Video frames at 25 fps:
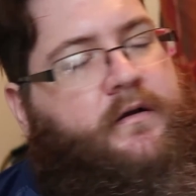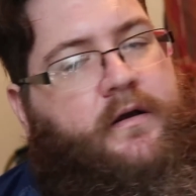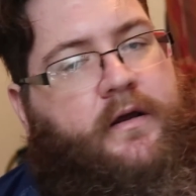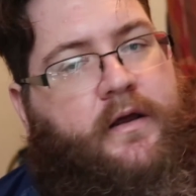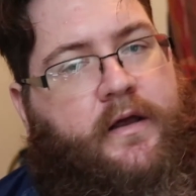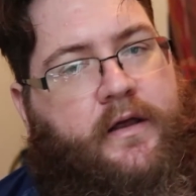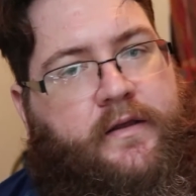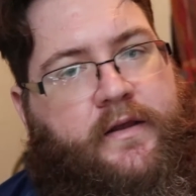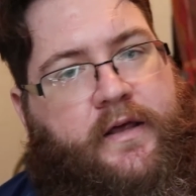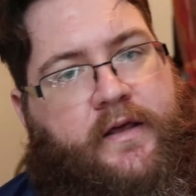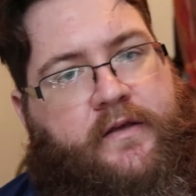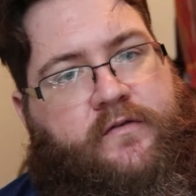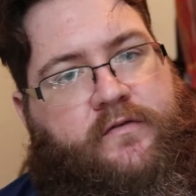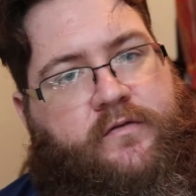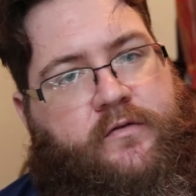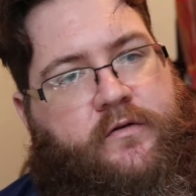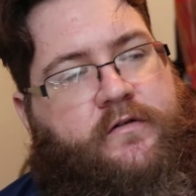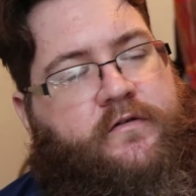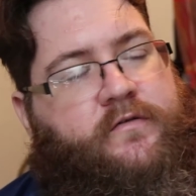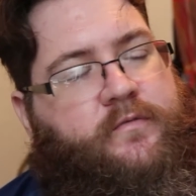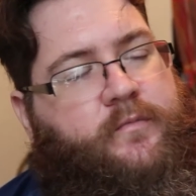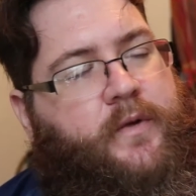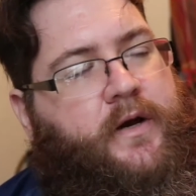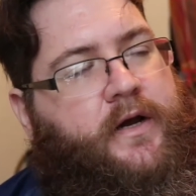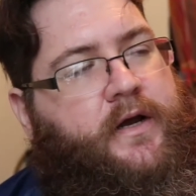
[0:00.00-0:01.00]
And that's sort
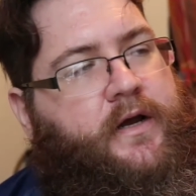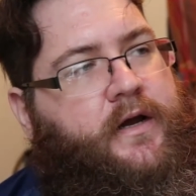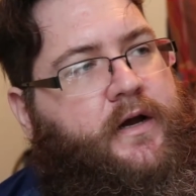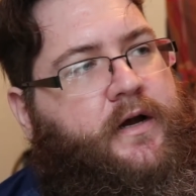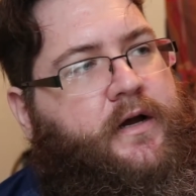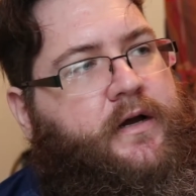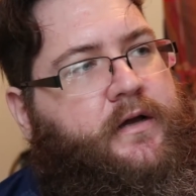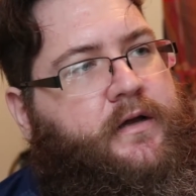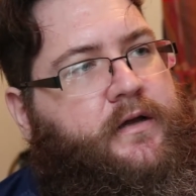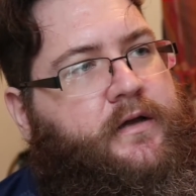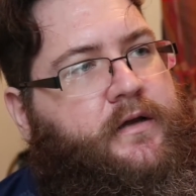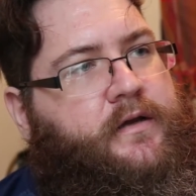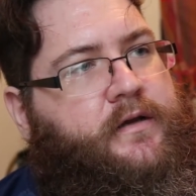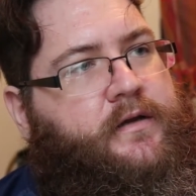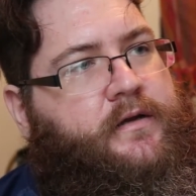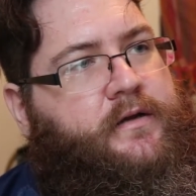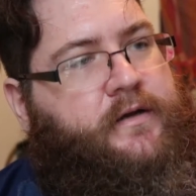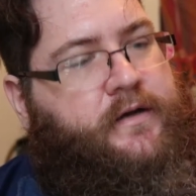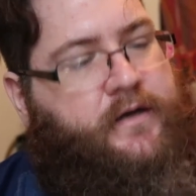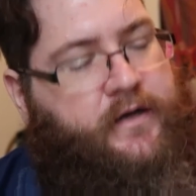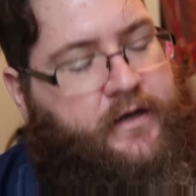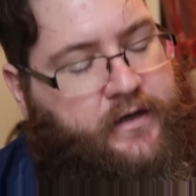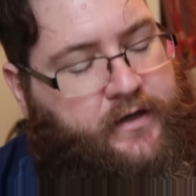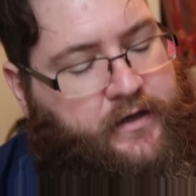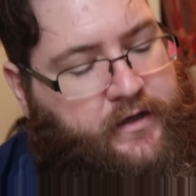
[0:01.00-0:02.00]
of my,
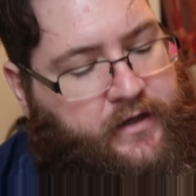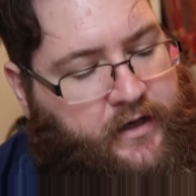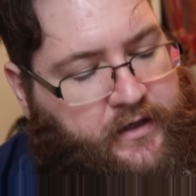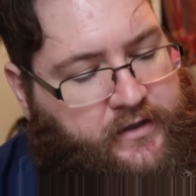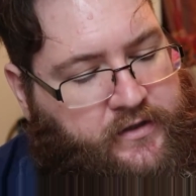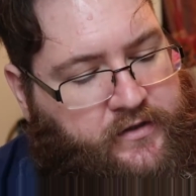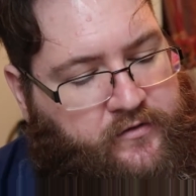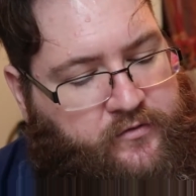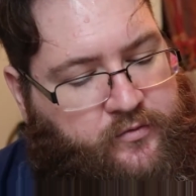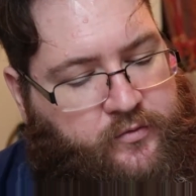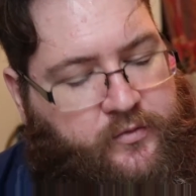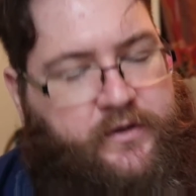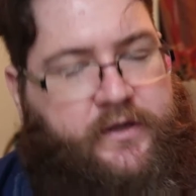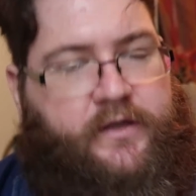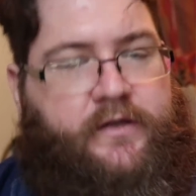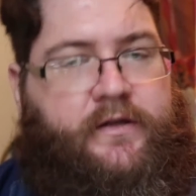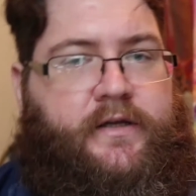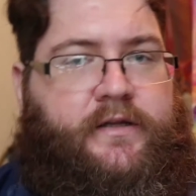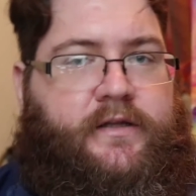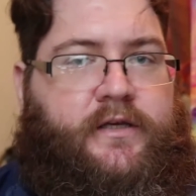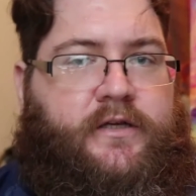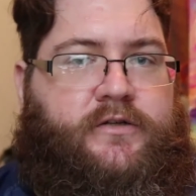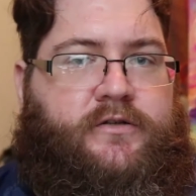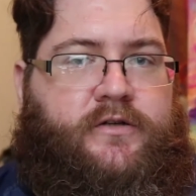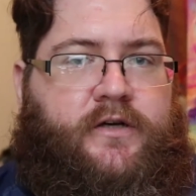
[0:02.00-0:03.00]
I just really
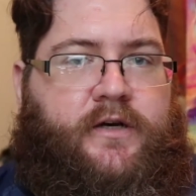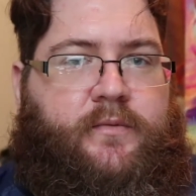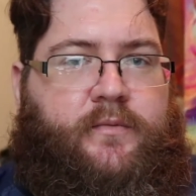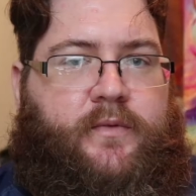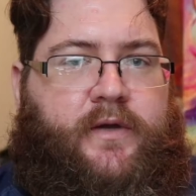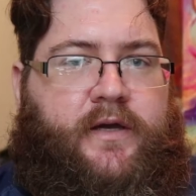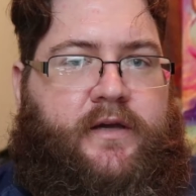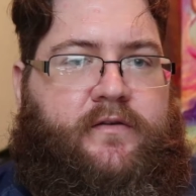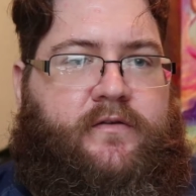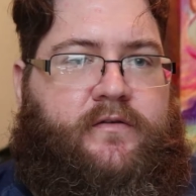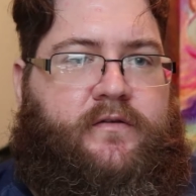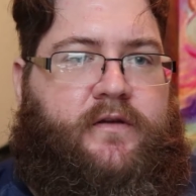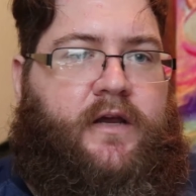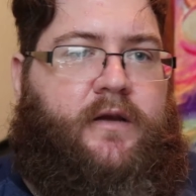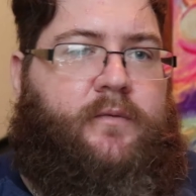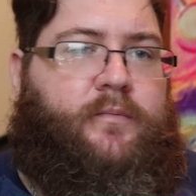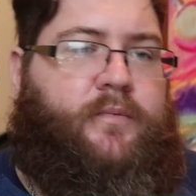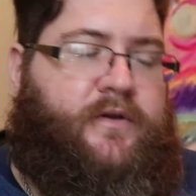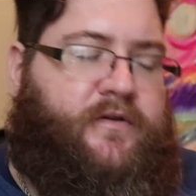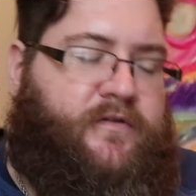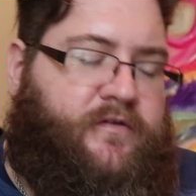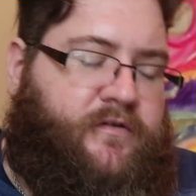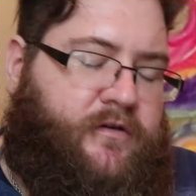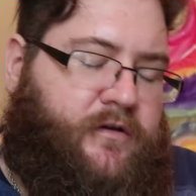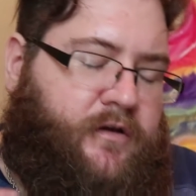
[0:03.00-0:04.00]
like that dreamlike state,
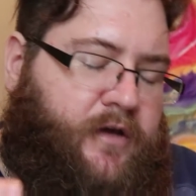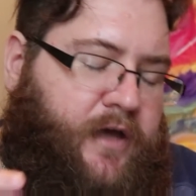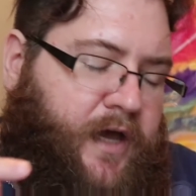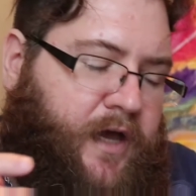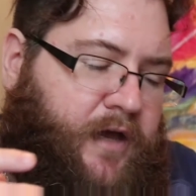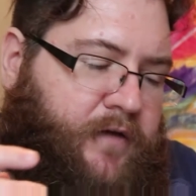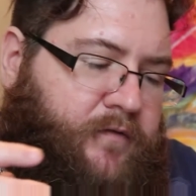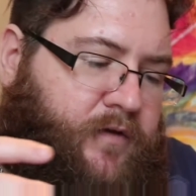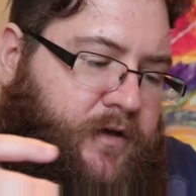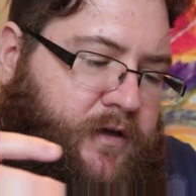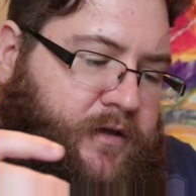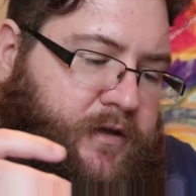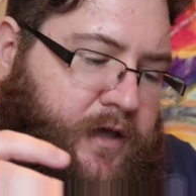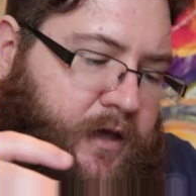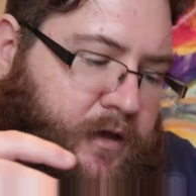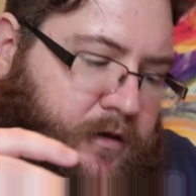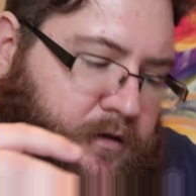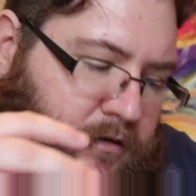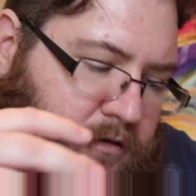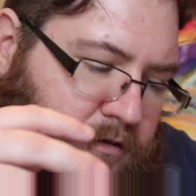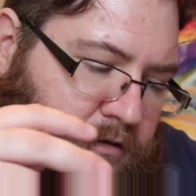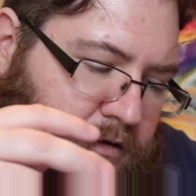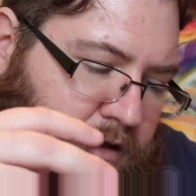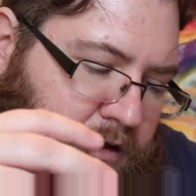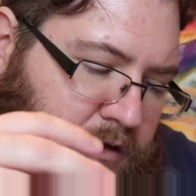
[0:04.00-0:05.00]
but still having that
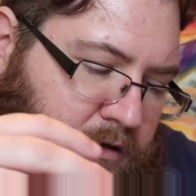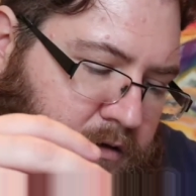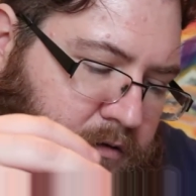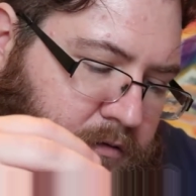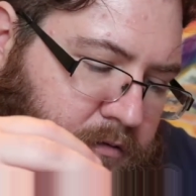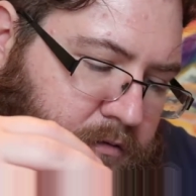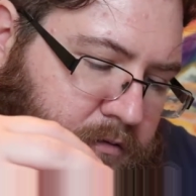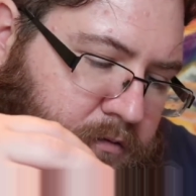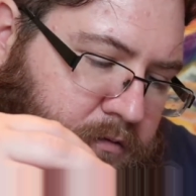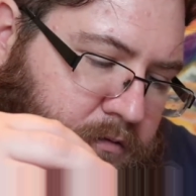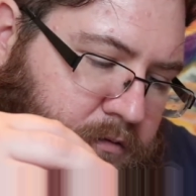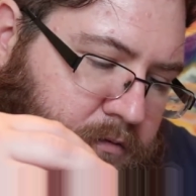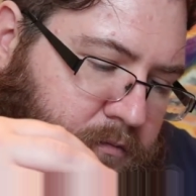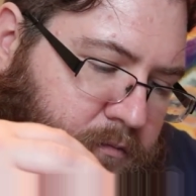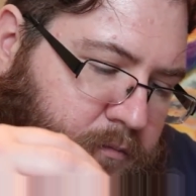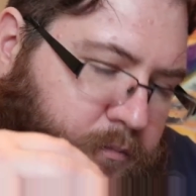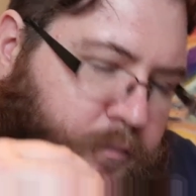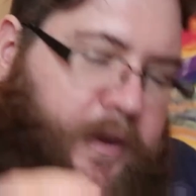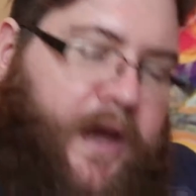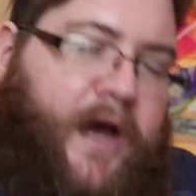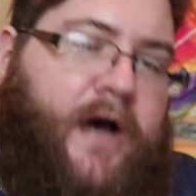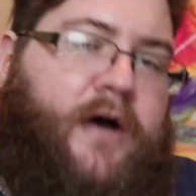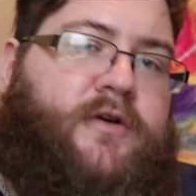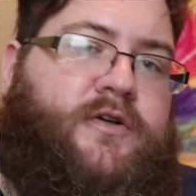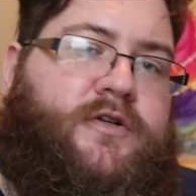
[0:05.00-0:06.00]

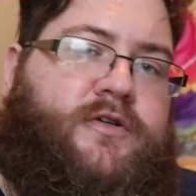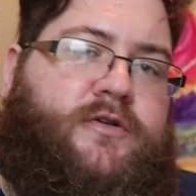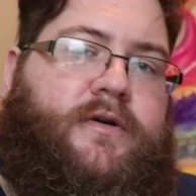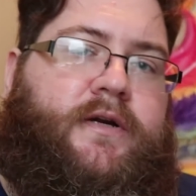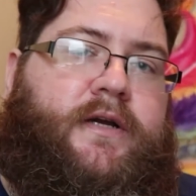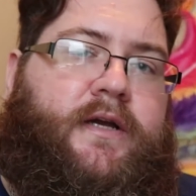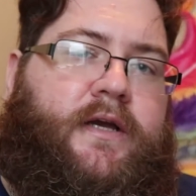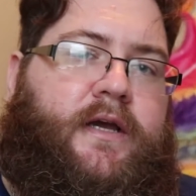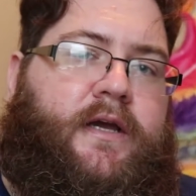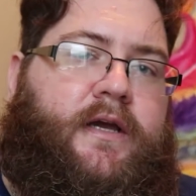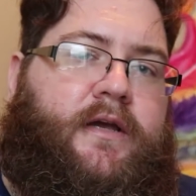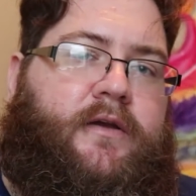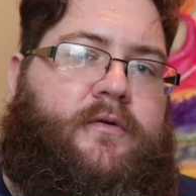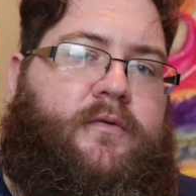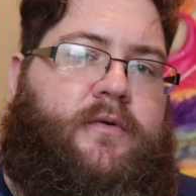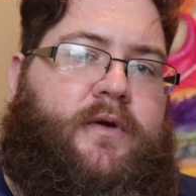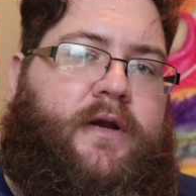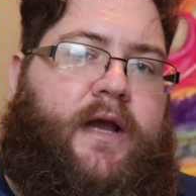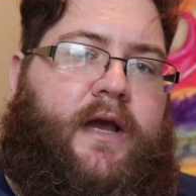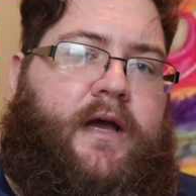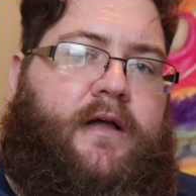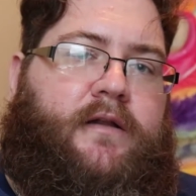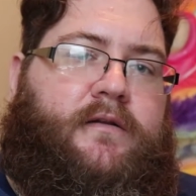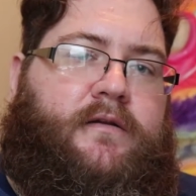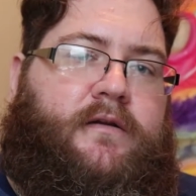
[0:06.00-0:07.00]
boundary in
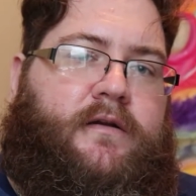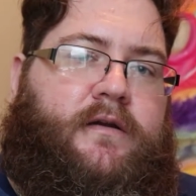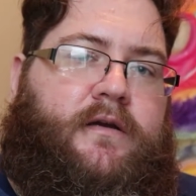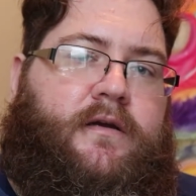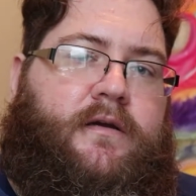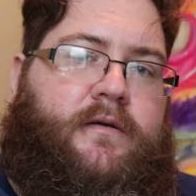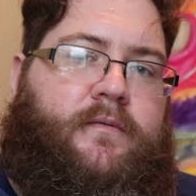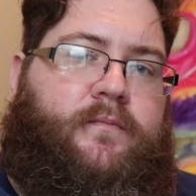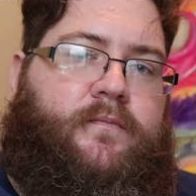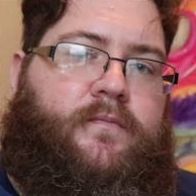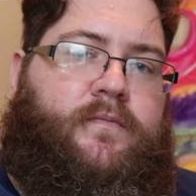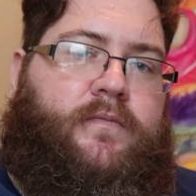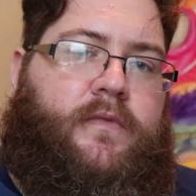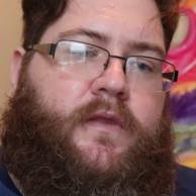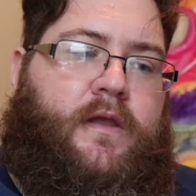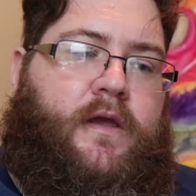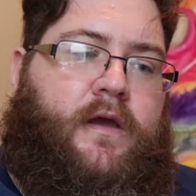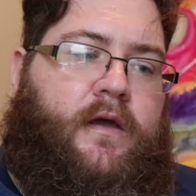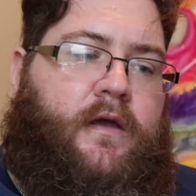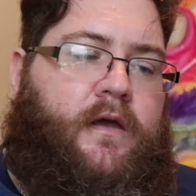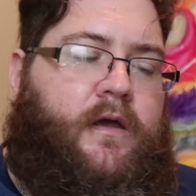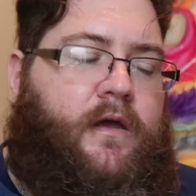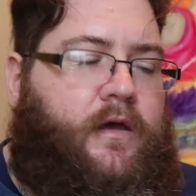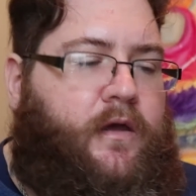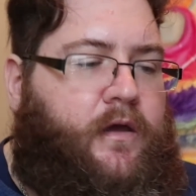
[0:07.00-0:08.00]
reality.
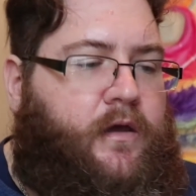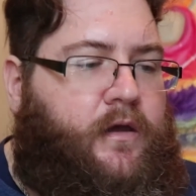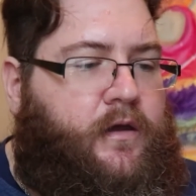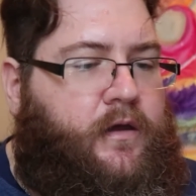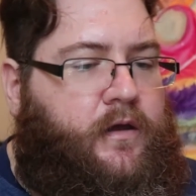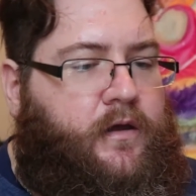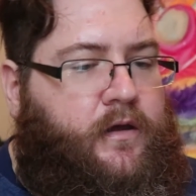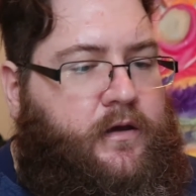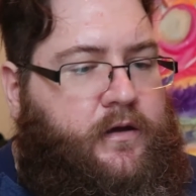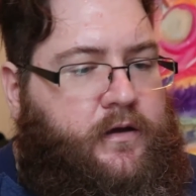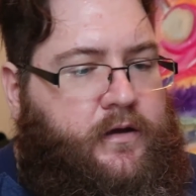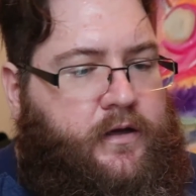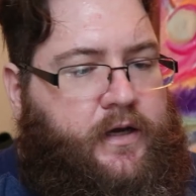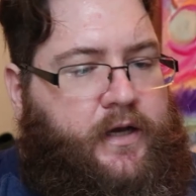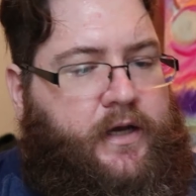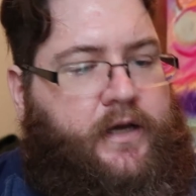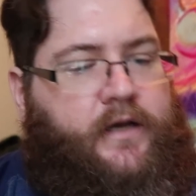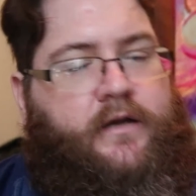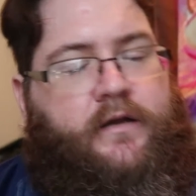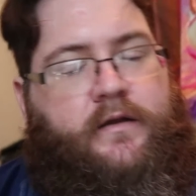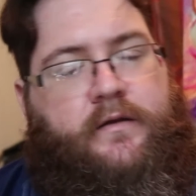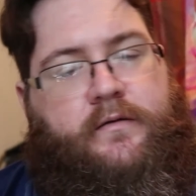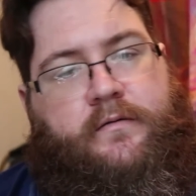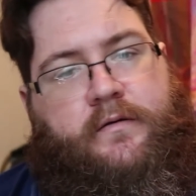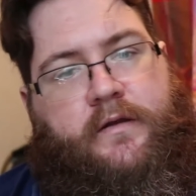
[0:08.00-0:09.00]

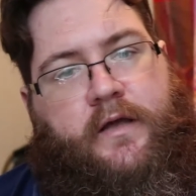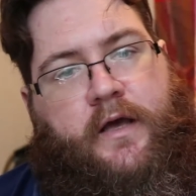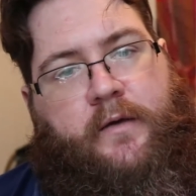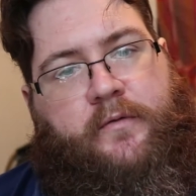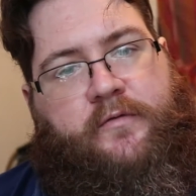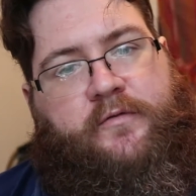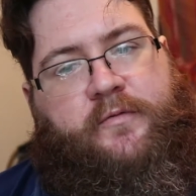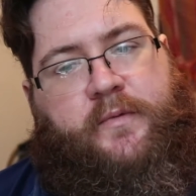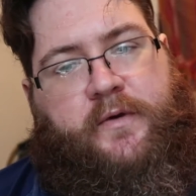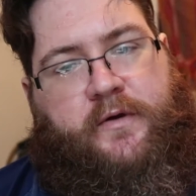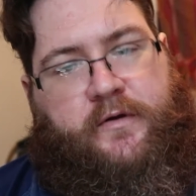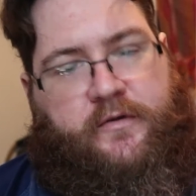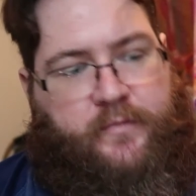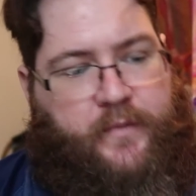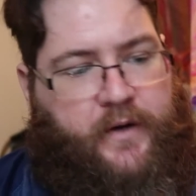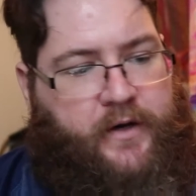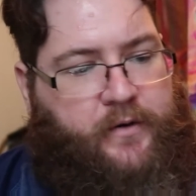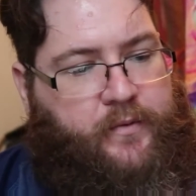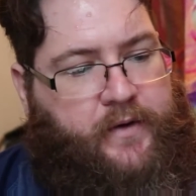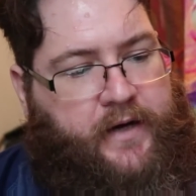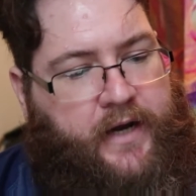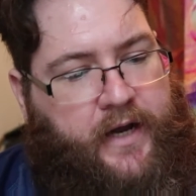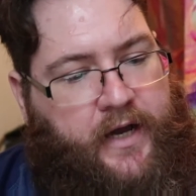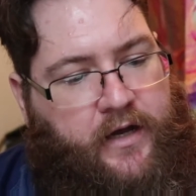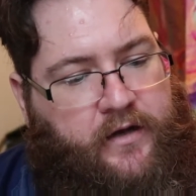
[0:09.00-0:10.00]
And it helps me with my
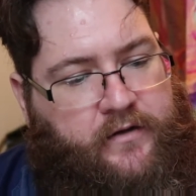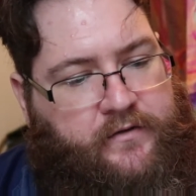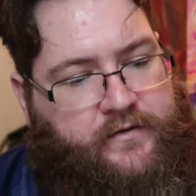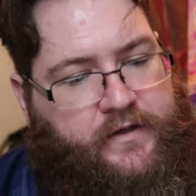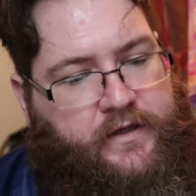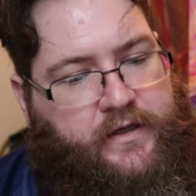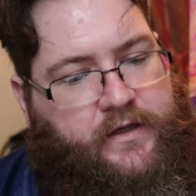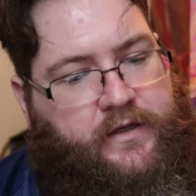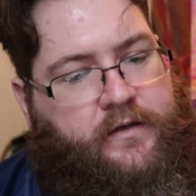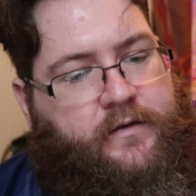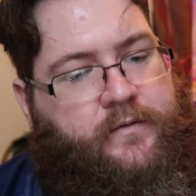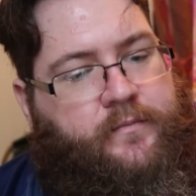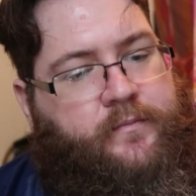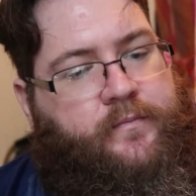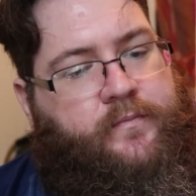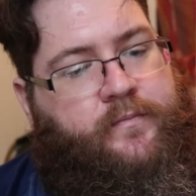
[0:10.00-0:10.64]
reality.